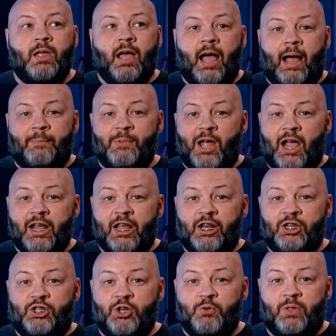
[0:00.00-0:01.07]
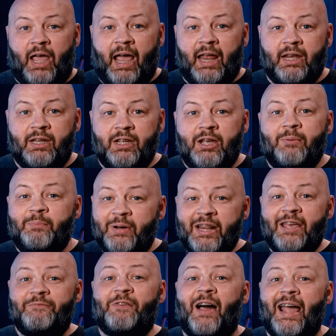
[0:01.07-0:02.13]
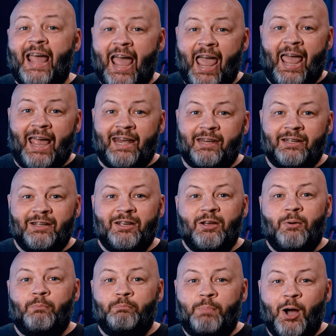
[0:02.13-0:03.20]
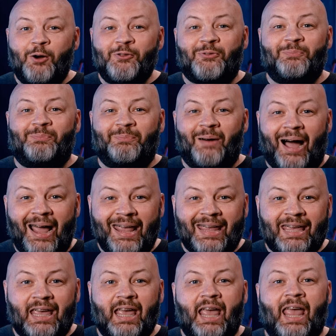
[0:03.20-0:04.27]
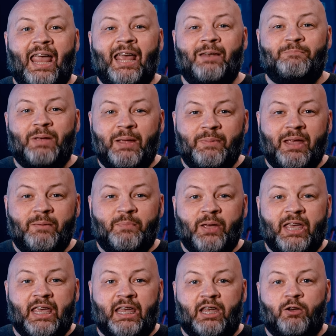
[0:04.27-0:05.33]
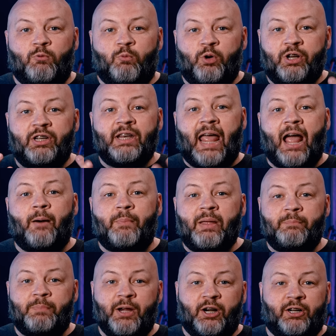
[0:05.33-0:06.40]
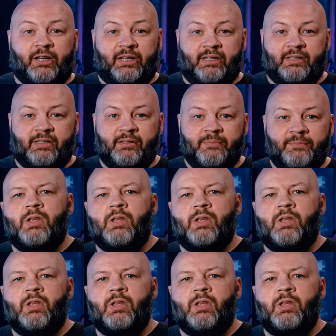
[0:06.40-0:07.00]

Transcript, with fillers: I'm not going to do that. But if I had, both Mike and BBB would now be beardless.